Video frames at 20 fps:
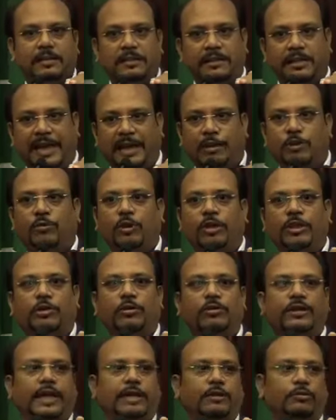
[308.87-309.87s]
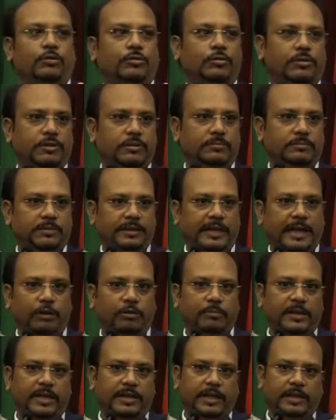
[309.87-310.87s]
nanomolecule can do.
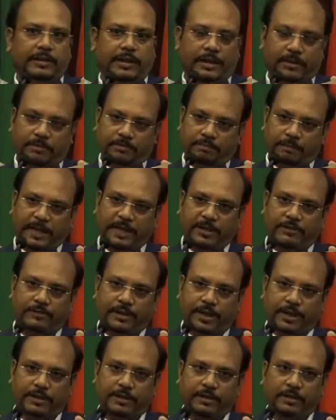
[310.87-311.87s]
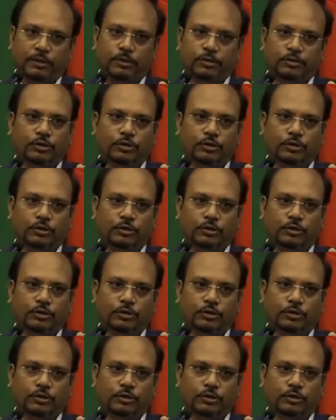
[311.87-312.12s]
Nanomolecule can penetrate.